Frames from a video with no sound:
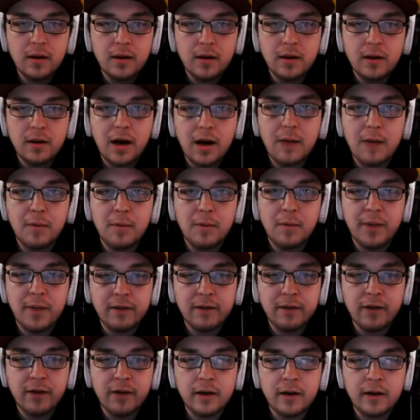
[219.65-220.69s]
I'm a big
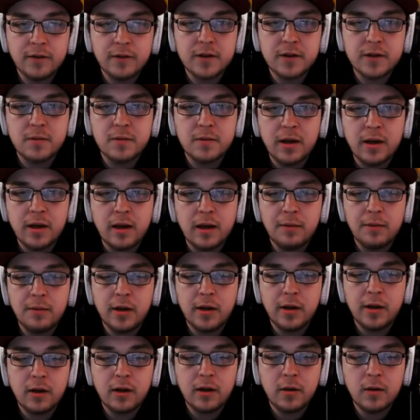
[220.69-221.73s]
fan of Duskmane. I play
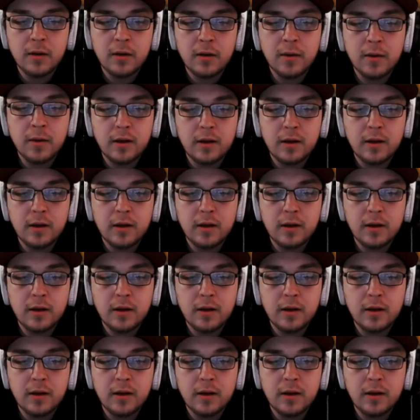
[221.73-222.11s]
it quite a bit.